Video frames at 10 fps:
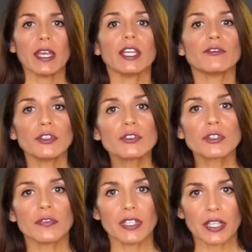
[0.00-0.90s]
In
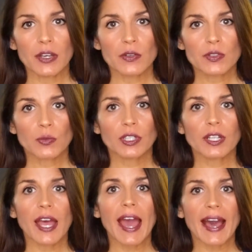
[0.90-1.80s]
future videos, we're going
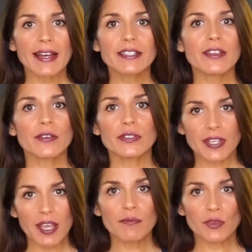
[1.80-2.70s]
to add to those
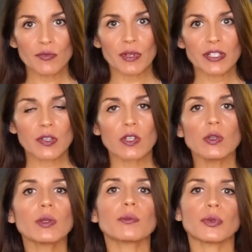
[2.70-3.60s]
same movements so that
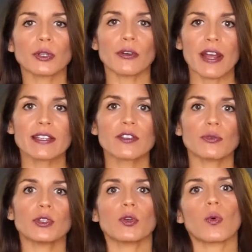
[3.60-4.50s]
you can progress
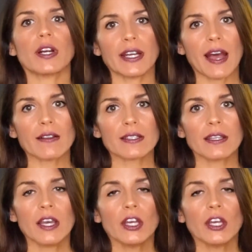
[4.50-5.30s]
through your workouts.